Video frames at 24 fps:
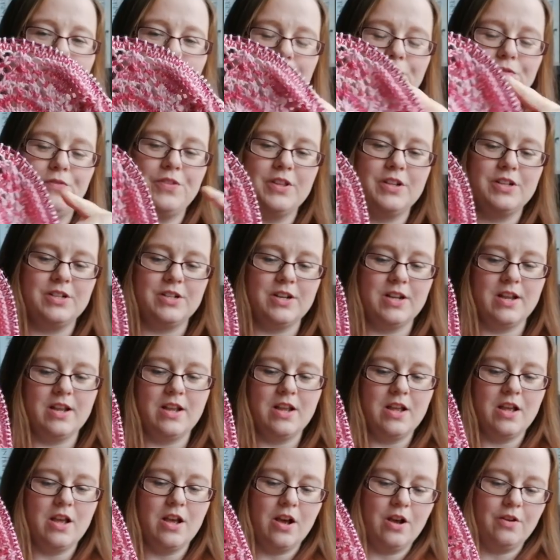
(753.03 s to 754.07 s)
of the
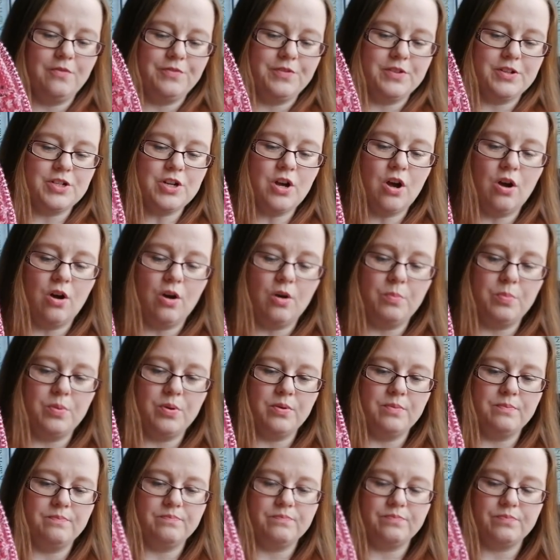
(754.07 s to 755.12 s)
top
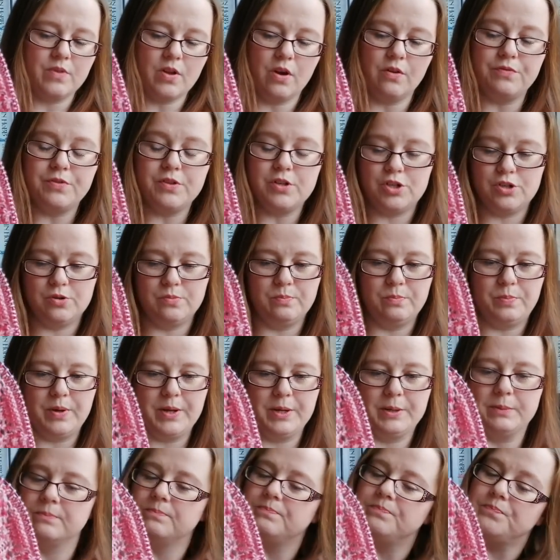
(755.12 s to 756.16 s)
of the
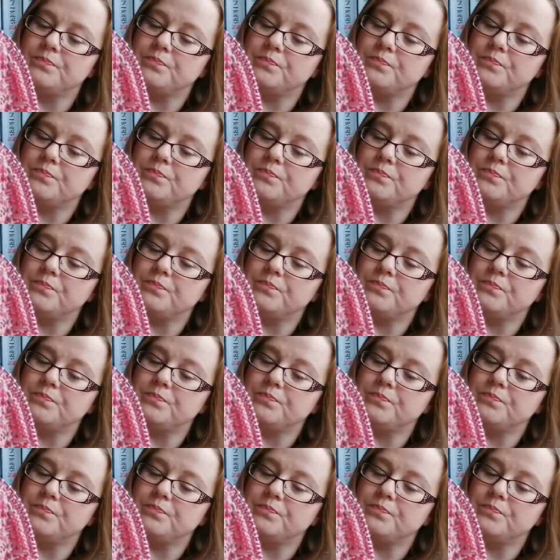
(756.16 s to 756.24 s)
jumper,